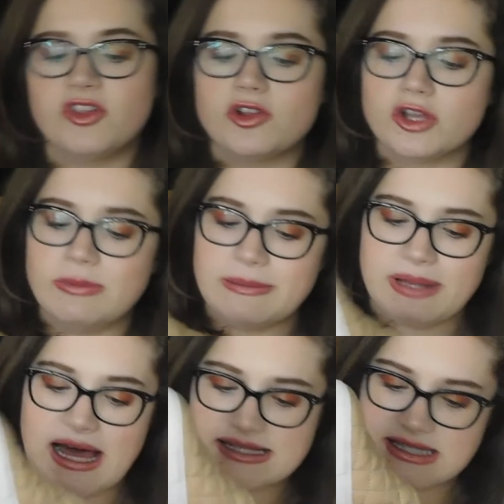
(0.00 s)
They're a little bit
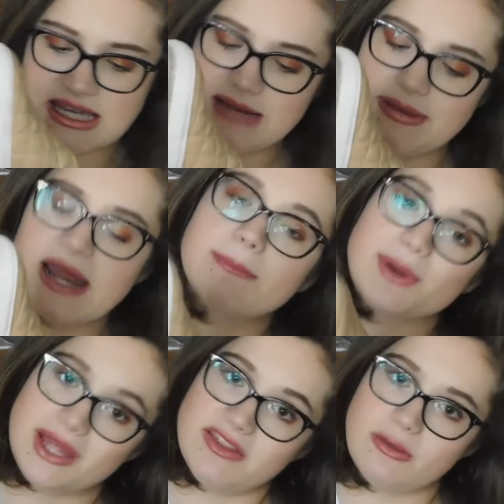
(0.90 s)
plasticky, but I'm
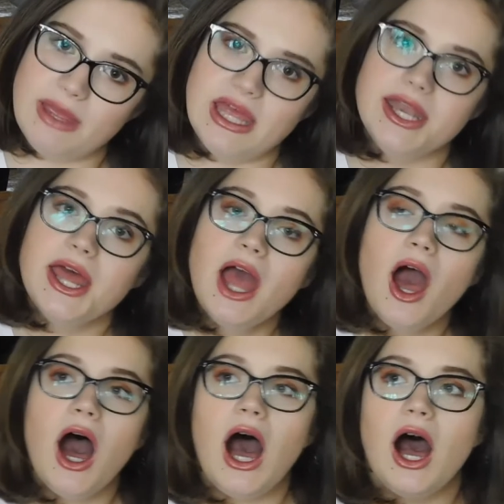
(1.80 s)
breaking them
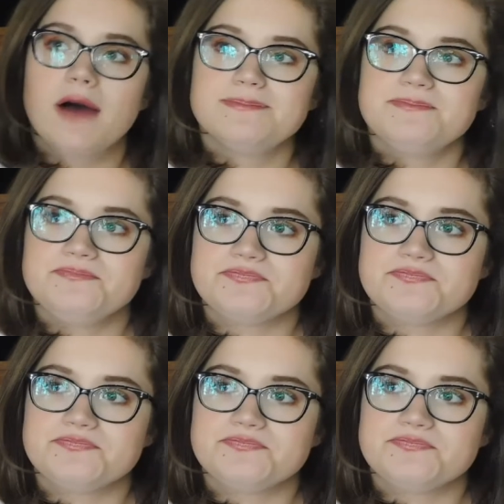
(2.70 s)
in.